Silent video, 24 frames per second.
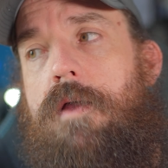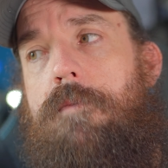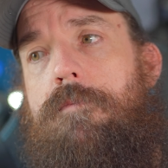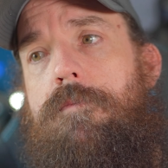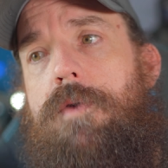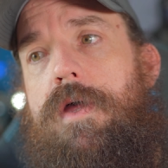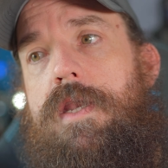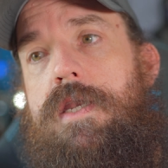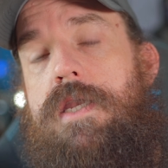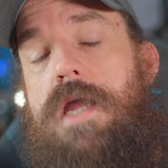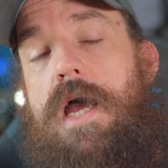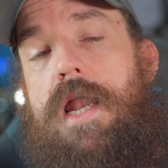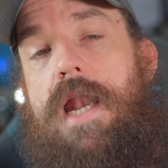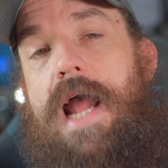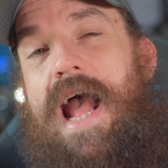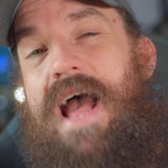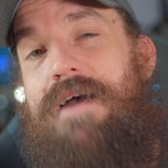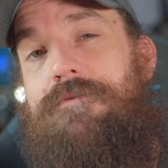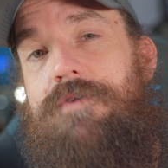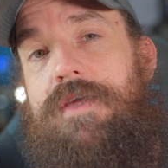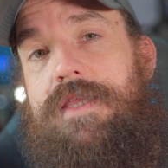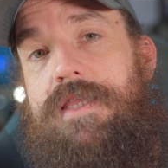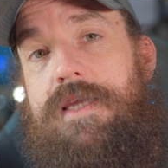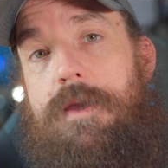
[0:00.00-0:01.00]
but not
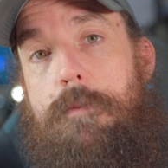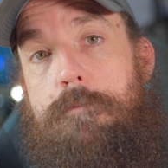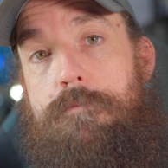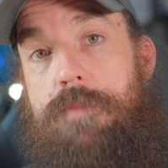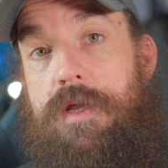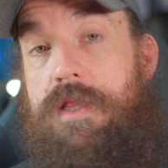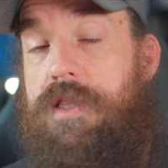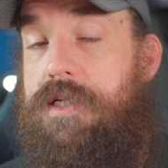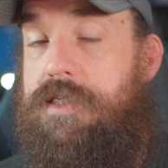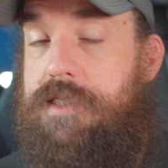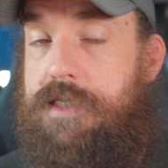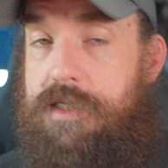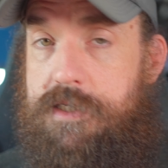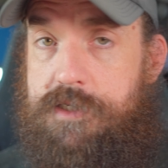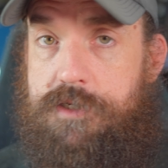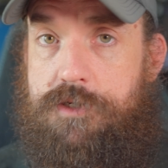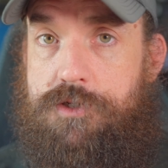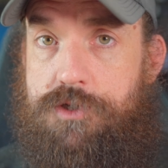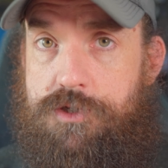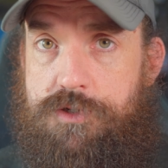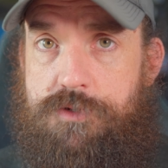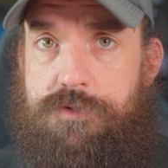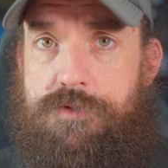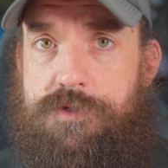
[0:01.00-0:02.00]
having the ability to
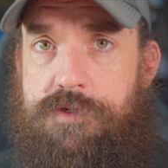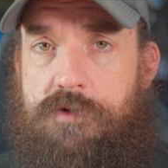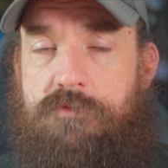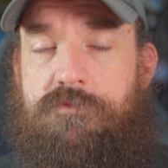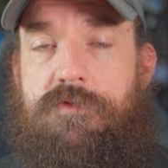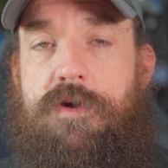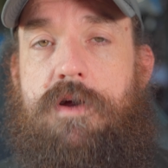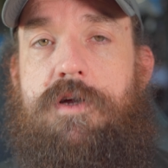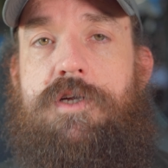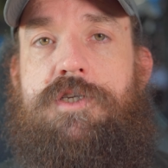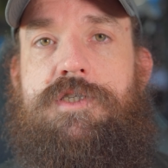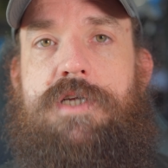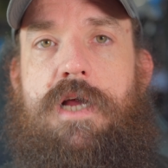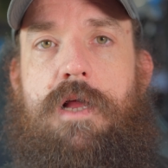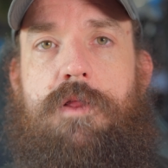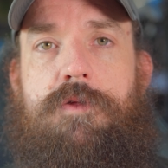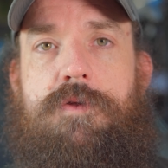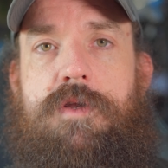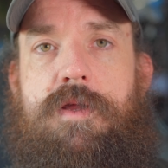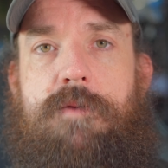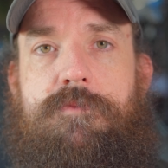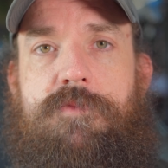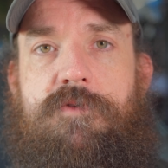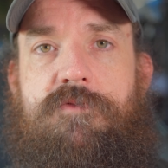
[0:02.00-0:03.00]
choose very
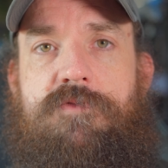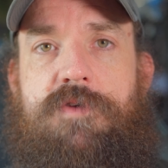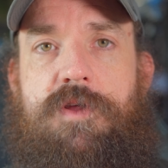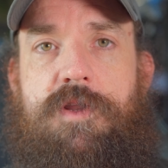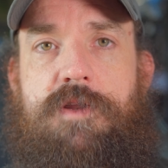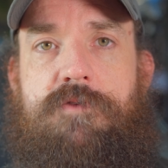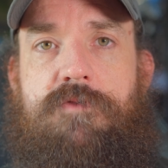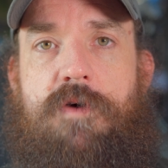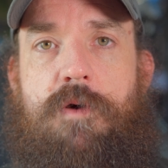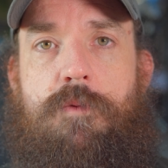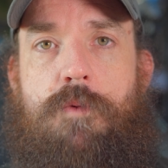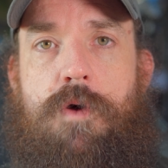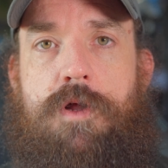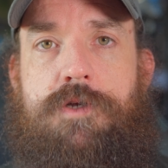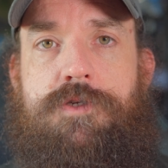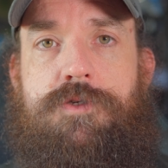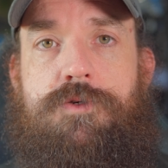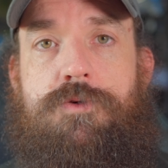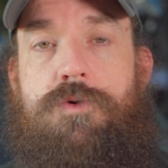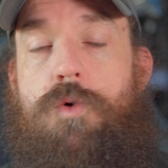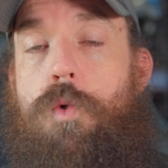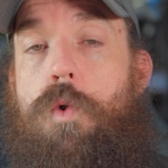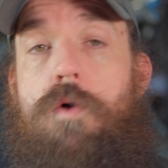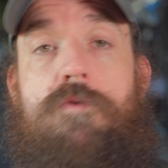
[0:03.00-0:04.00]
shallow depth of field if I want
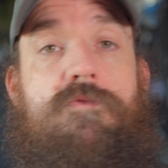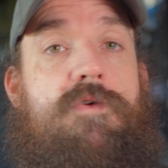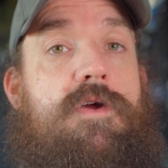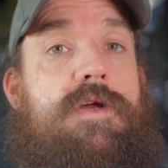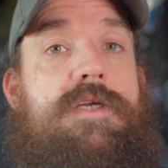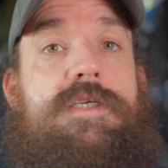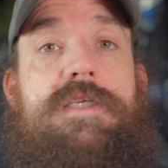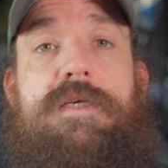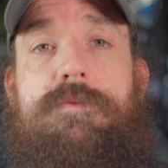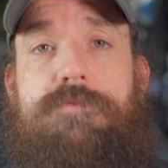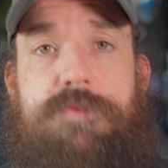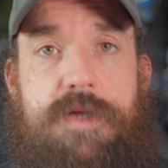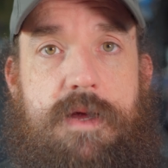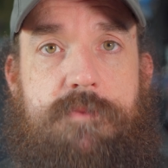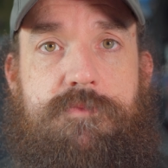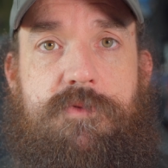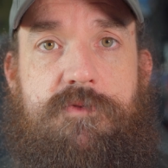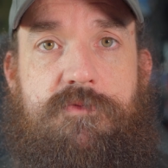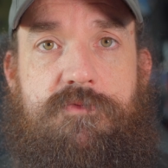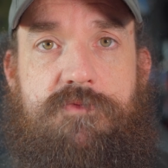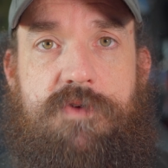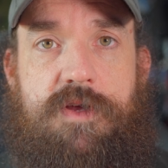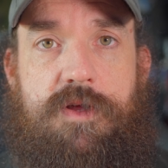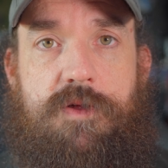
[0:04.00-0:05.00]
to, or very deep depth
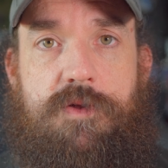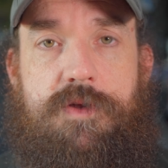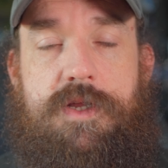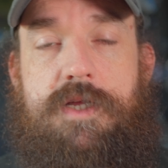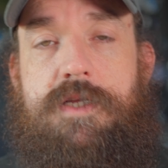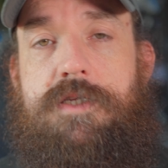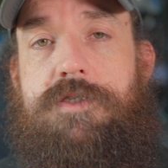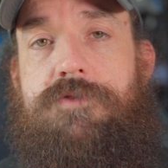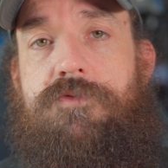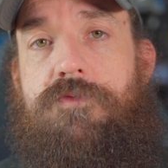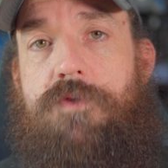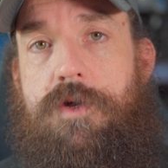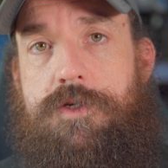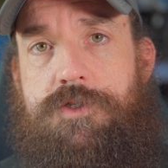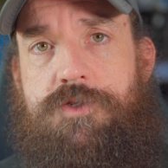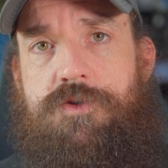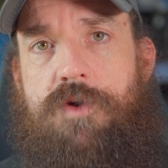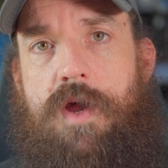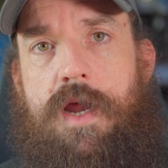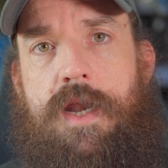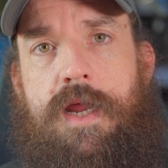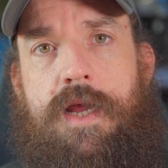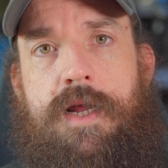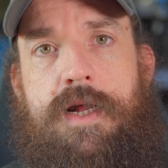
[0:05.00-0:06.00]
of field is
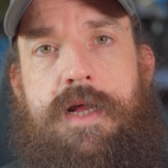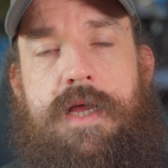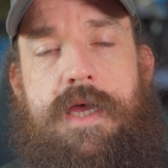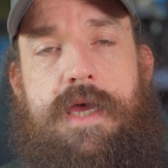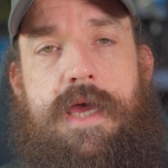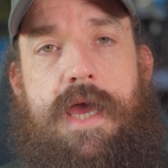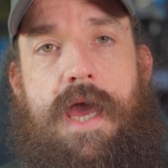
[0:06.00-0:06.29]
frustrating.